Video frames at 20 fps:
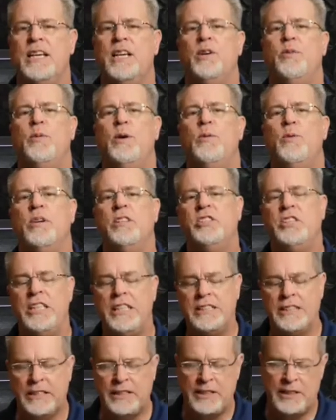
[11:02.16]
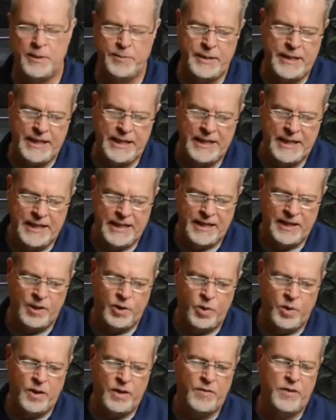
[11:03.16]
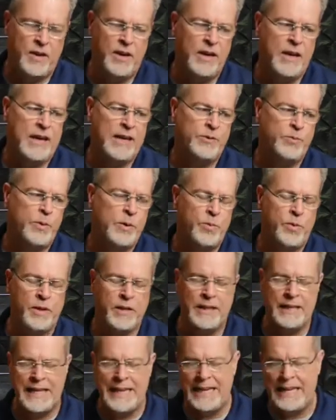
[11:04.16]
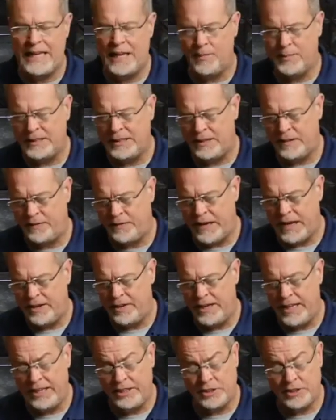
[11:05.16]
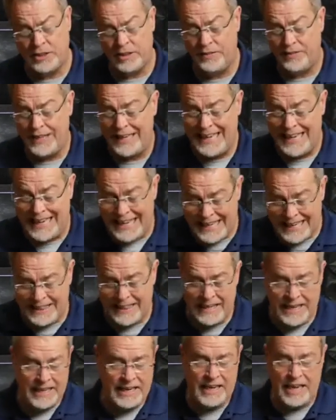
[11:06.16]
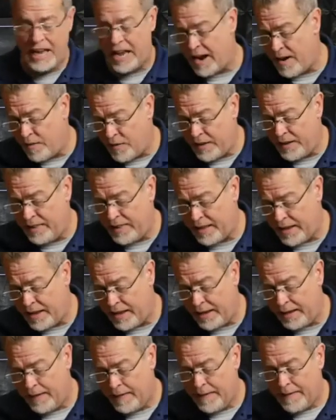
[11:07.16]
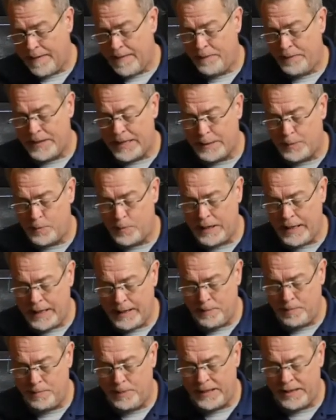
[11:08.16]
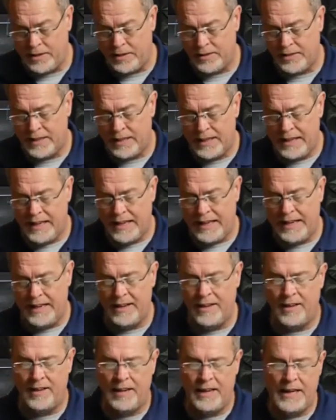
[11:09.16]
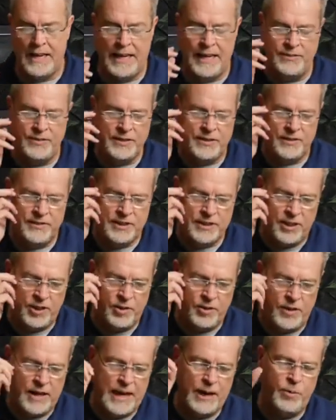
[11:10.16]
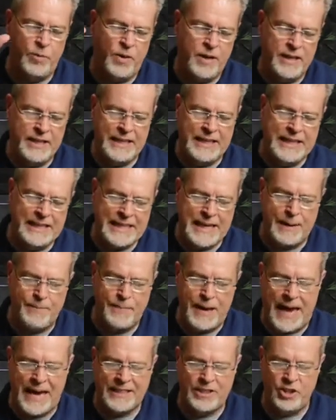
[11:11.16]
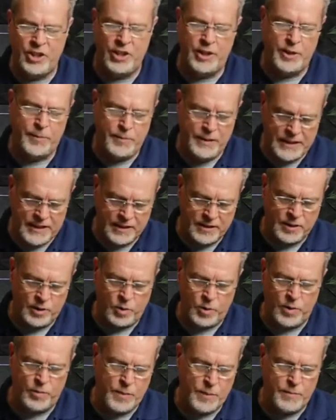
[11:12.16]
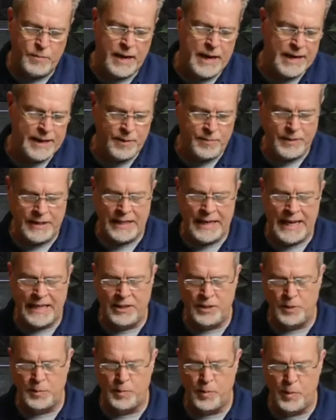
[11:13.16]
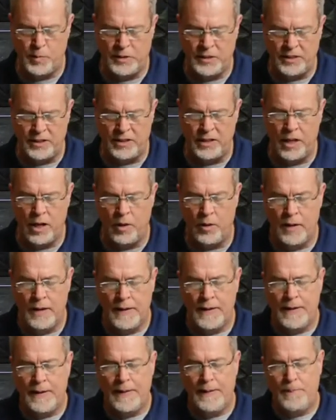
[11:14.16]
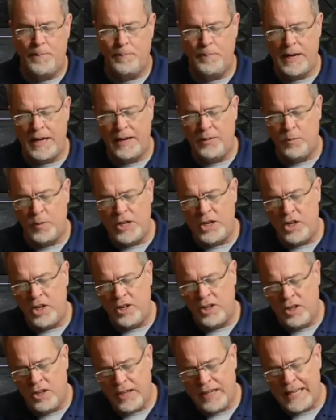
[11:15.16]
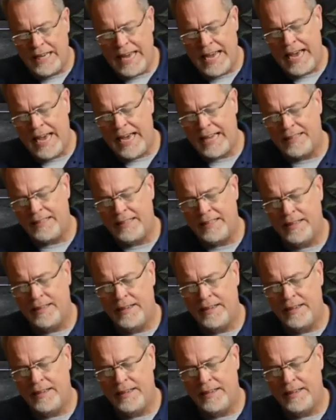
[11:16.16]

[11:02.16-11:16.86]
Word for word: We want Jesus to be Lord of our life. We want to lay Him as the foundation of anything and everything that's being built in our lives. So I wanted to get that back to you because the Lord reminded me of that just moments ago. But when you look at